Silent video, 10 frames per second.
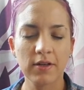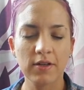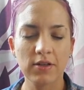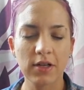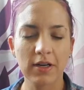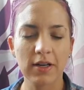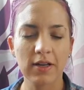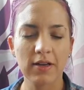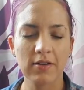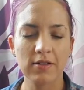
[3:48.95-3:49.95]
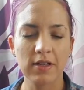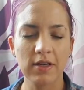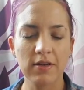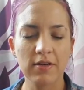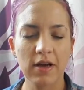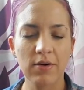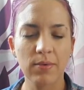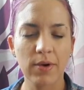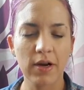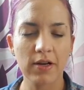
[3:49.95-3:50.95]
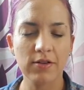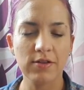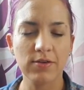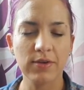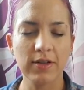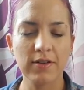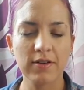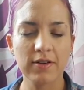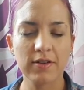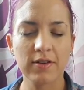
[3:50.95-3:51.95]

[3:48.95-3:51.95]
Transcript: And check in and see how our body's doing.